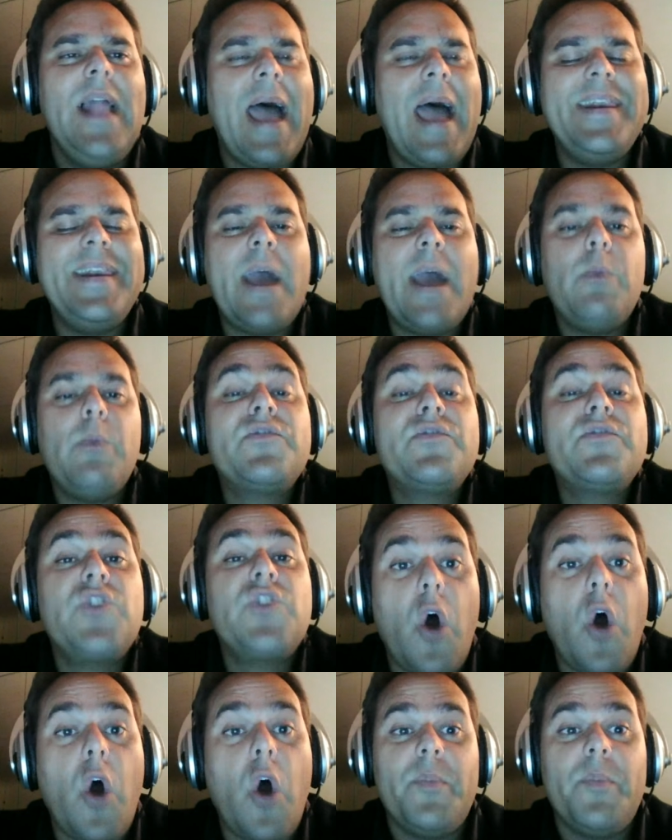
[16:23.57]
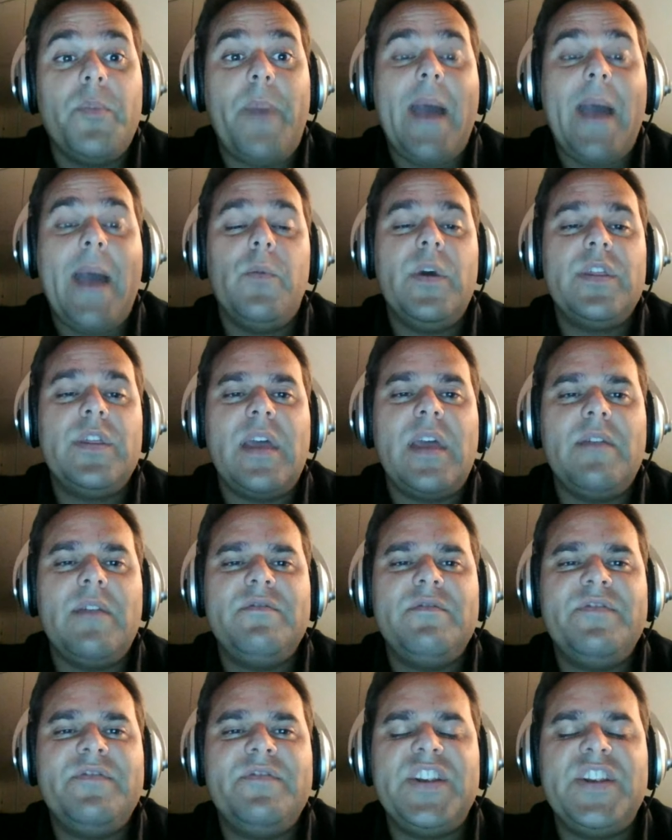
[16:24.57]
And now we've got the bandwidth,
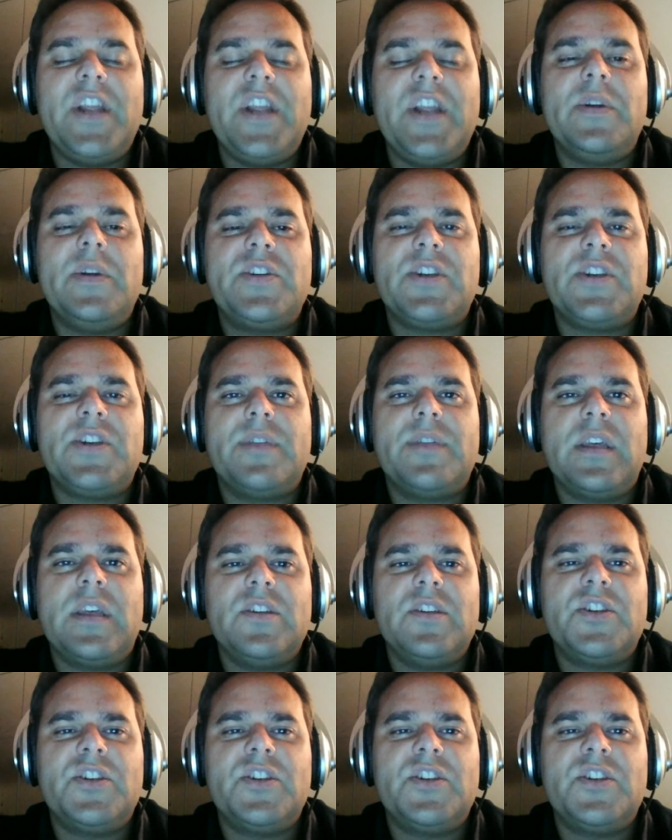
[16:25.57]
then video is something